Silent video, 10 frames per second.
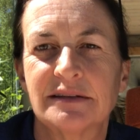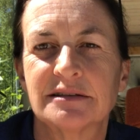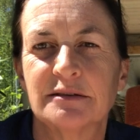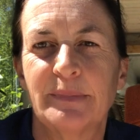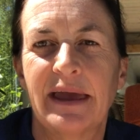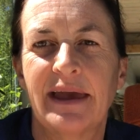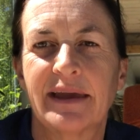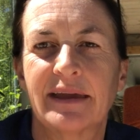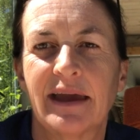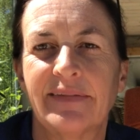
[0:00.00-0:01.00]
into the
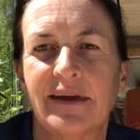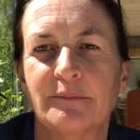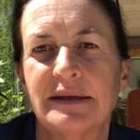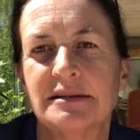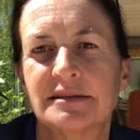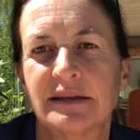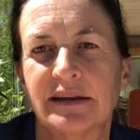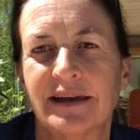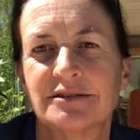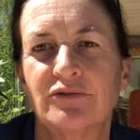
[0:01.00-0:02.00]
bag. And that means that
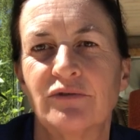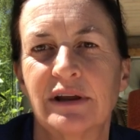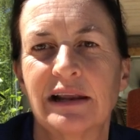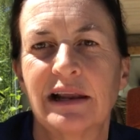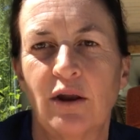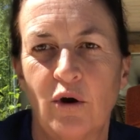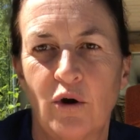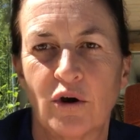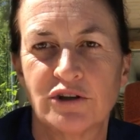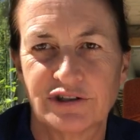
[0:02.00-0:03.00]
it has a really
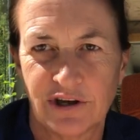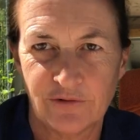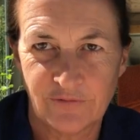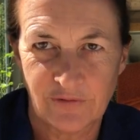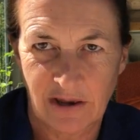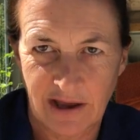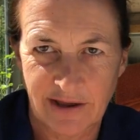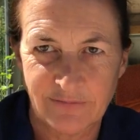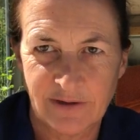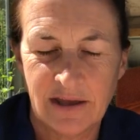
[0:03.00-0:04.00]
long shelf
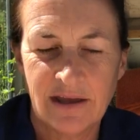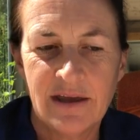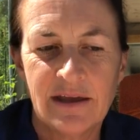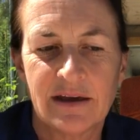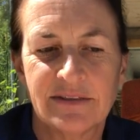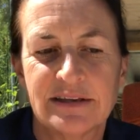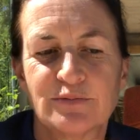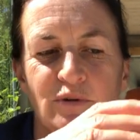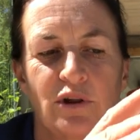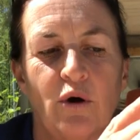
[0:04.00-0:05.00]
life.
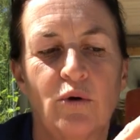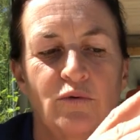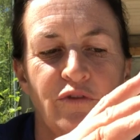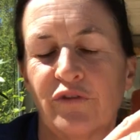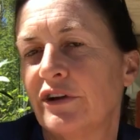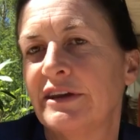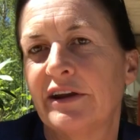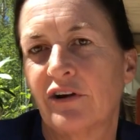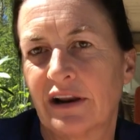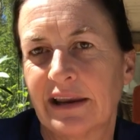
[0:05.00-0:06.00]
This will hold for a
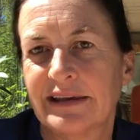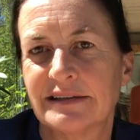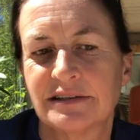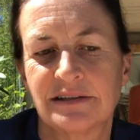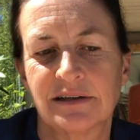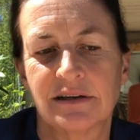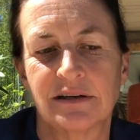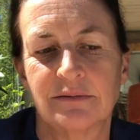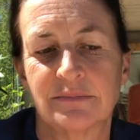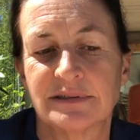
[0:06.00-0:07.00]
year at least,
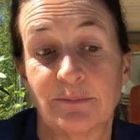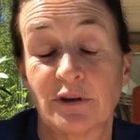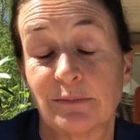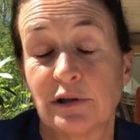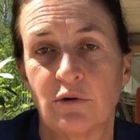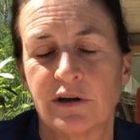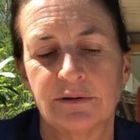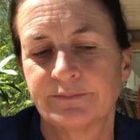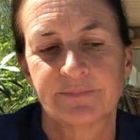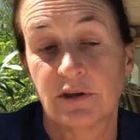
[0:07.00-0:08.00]
sometimes longer,
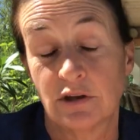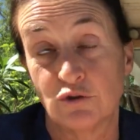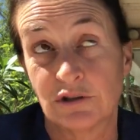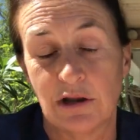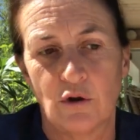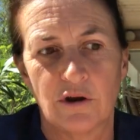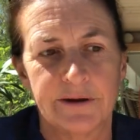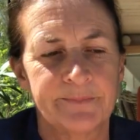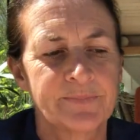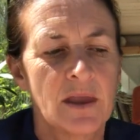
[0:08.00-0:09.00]
usually
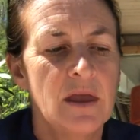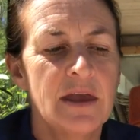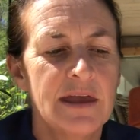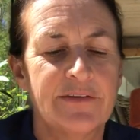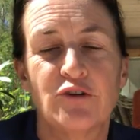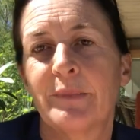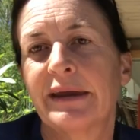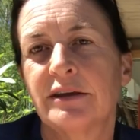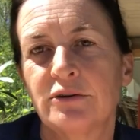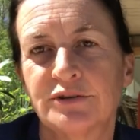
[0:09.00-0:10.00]
longer. If you
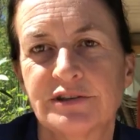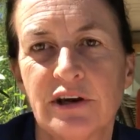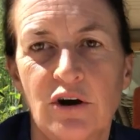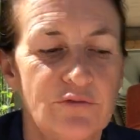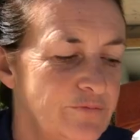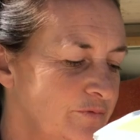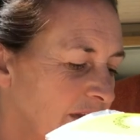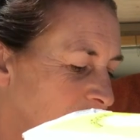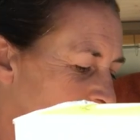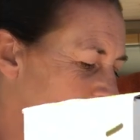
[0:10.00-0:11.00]
make it yourself
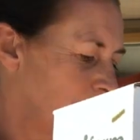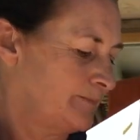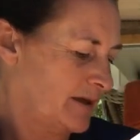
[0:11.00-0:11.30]
in a